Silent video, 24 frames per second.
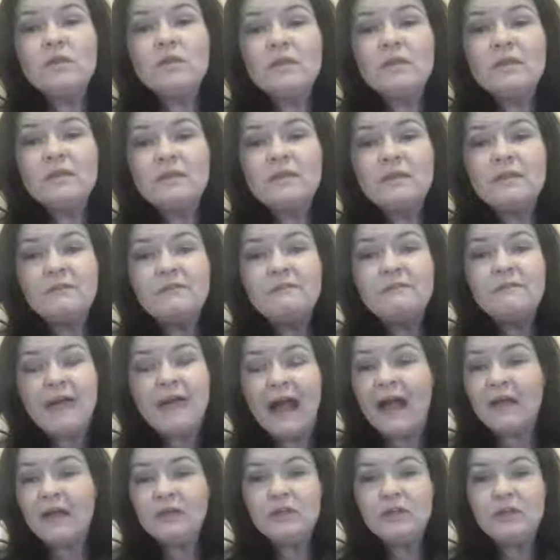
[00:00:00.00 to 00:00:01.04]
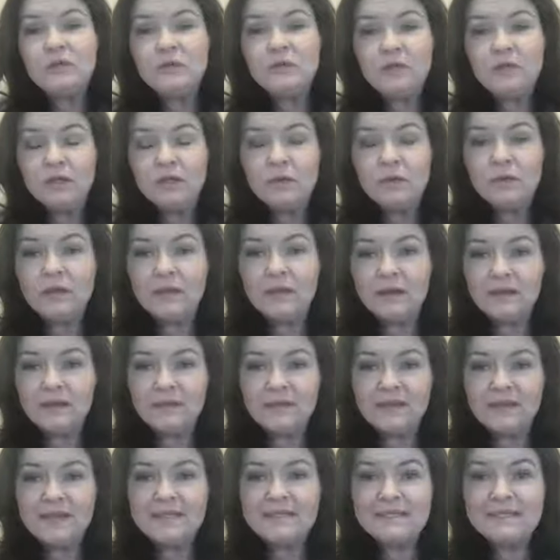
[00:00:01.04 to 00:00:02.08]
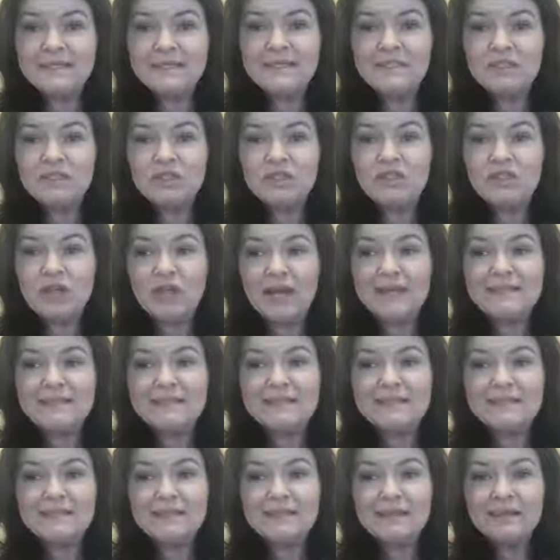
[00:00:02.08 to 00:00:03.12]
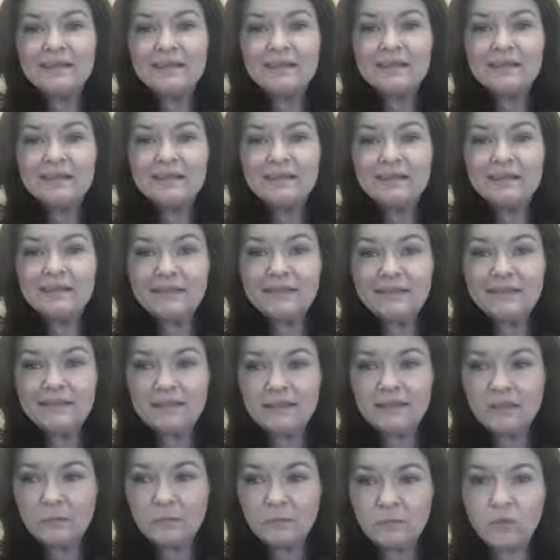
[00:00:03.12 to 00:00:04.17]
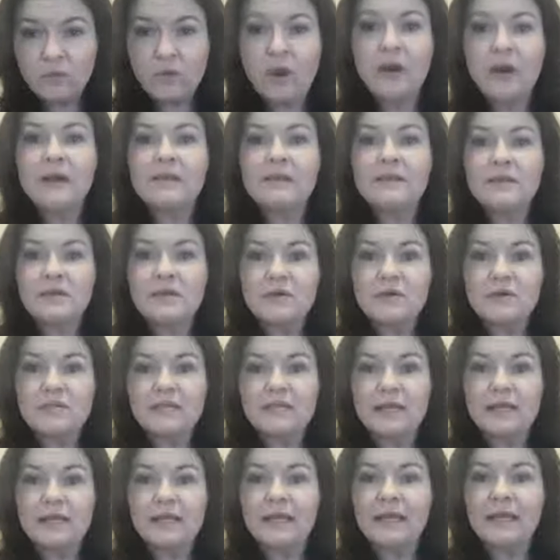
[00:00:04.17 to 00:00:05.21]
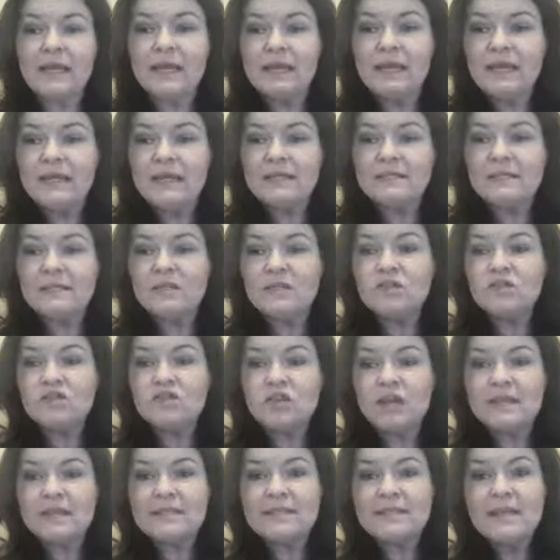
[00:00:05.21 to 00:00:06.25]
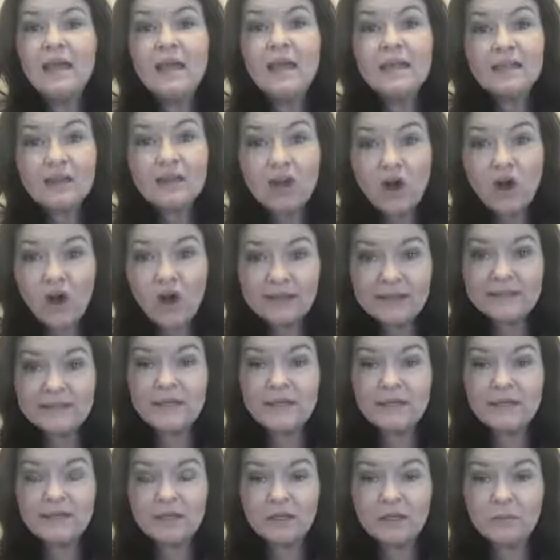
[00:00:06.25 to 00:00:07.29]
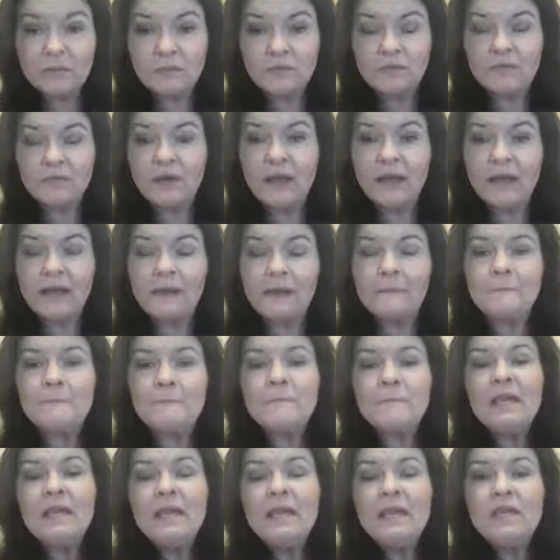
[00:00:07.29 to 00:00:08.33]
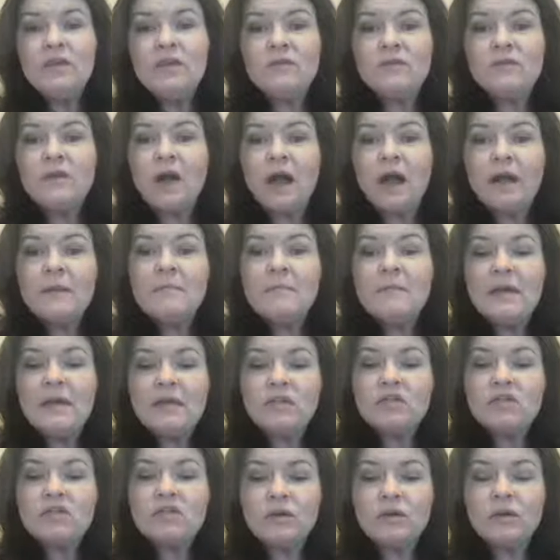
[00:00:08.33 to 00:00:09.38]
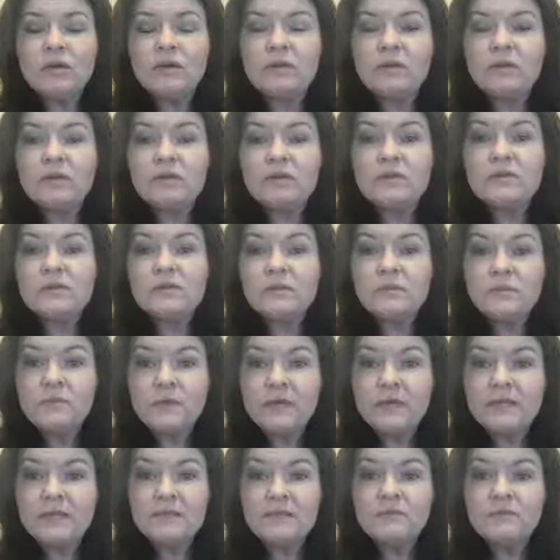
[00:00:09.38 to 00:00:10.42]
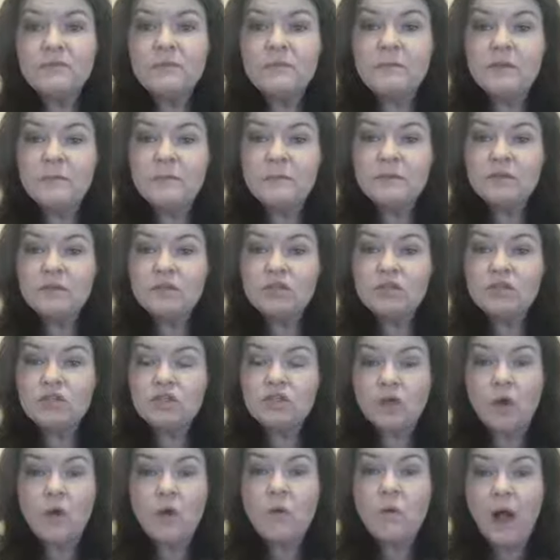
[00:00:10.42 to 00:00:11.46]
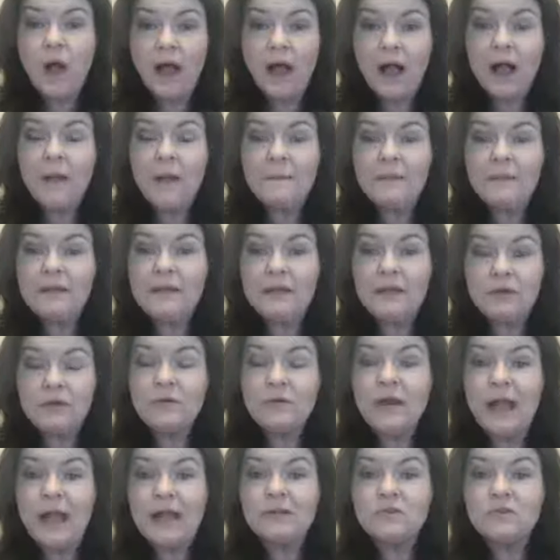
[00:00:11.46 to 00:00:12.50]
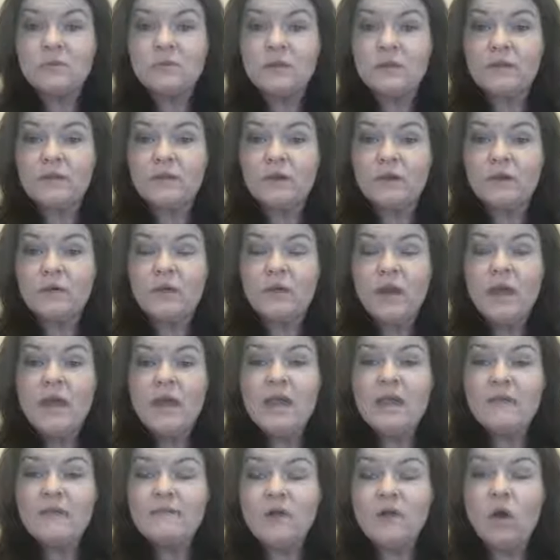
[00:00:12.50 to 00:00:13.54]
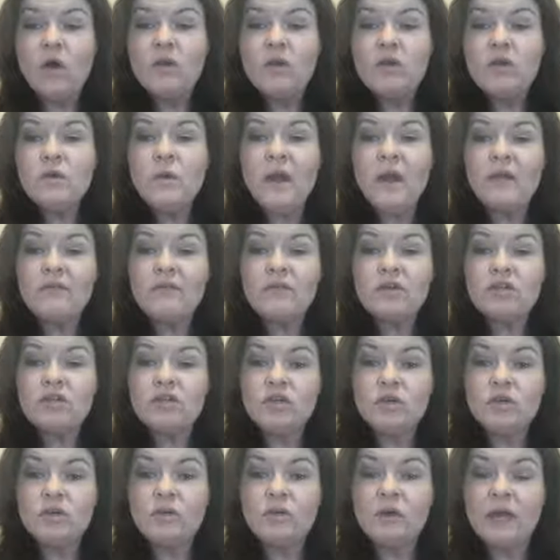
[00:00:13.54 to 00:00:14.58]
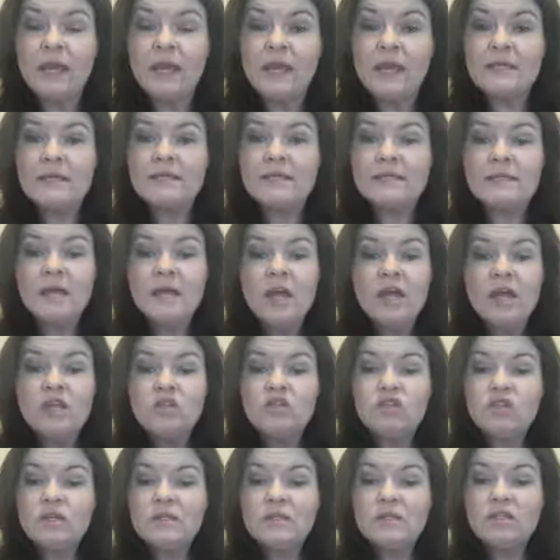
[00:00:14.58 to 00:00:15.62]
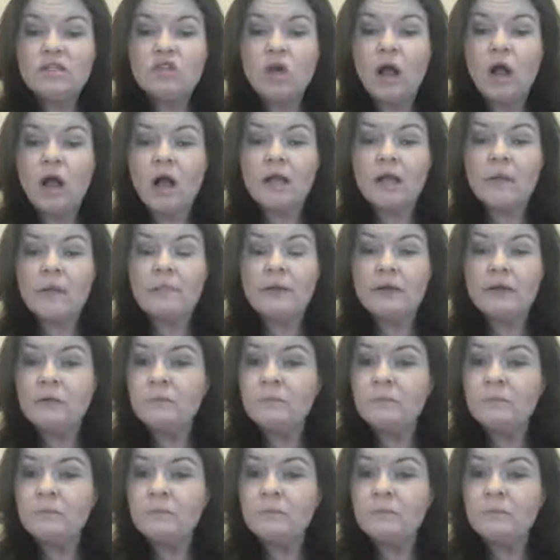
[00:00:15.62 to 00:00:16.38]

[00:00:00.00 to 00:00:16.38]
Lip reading: the value that you give isn't just the product that you're selling. It isn't just the content that you're providing. You've got to make sure that there's a reason for people to show up and interact with you. If all you ever do is just talk about